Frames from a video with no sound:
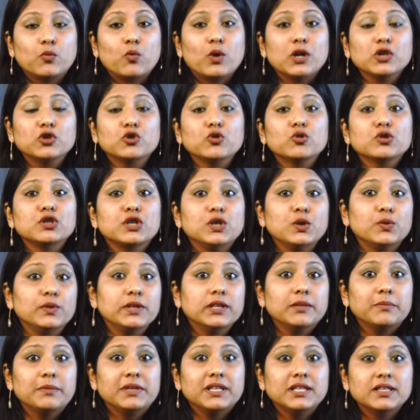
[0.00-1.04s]
one shows
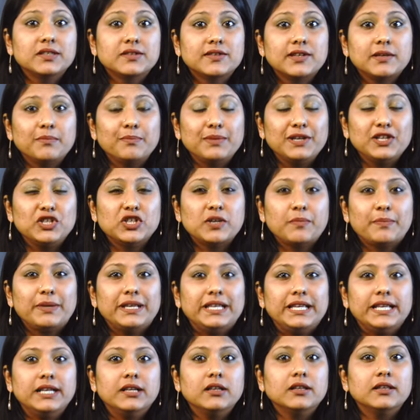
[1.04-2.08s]
Union Minister and
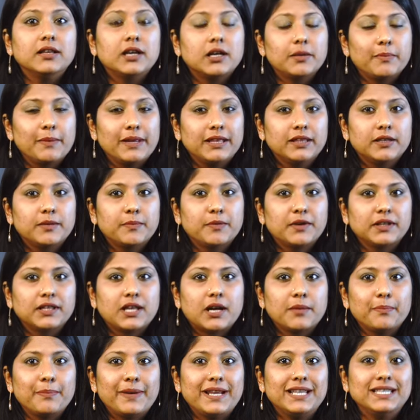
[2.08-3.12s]
BJP leader Dharmendra
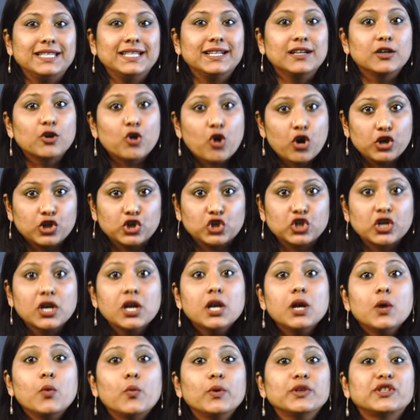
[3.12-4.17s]
Pradhan painting a conch,
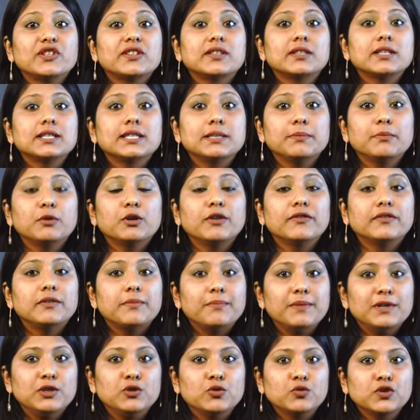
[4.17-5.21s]
which is the symbol of the
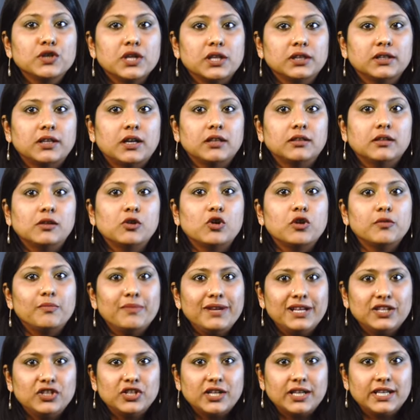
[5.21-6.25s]
Biju Janata Dal or
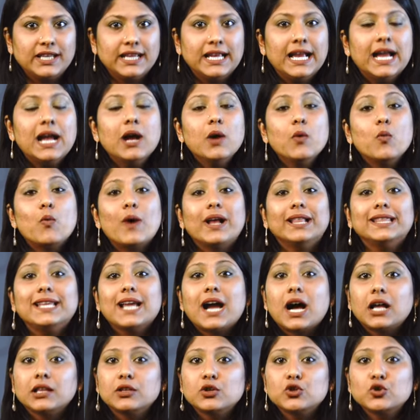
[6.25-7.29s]
BJD, while
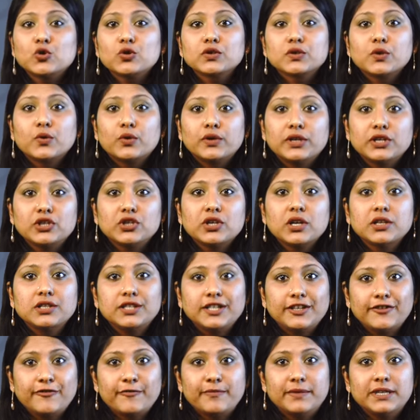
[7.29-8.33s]
the other shows Odisha
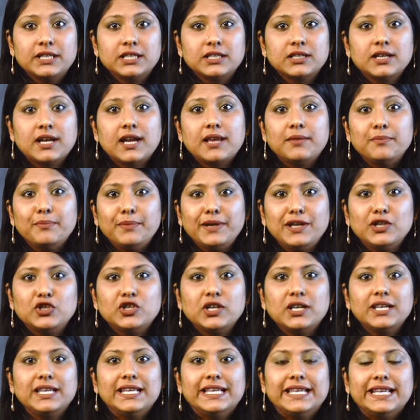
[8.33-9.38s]
Chief Minister and
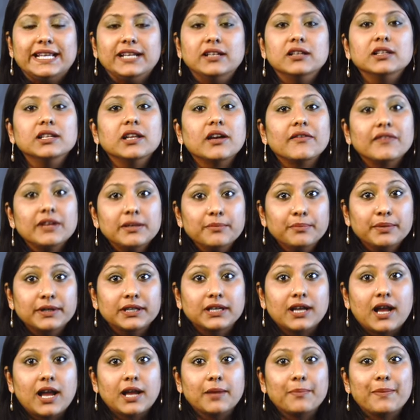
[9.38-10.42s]
BJD leader Naveen
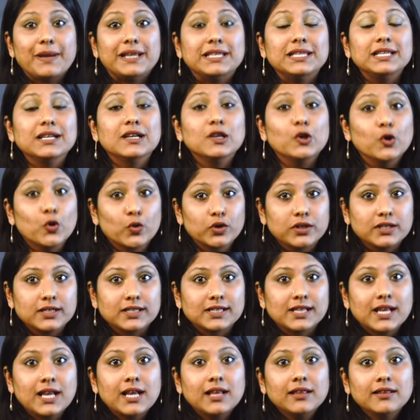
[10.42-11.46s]
Patnaik painting a
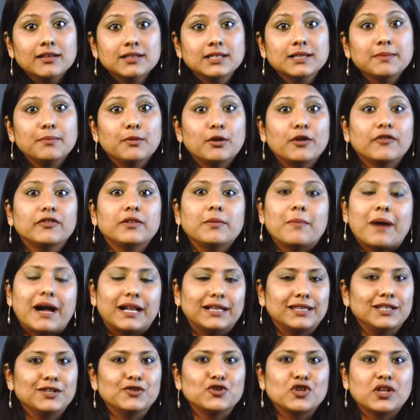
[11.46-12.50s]
lotus, the symbol of the
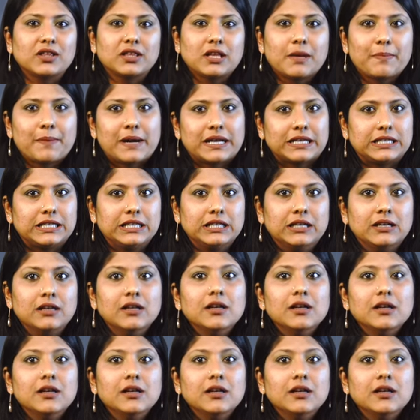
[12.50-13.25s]
Bharatiya Janata Party.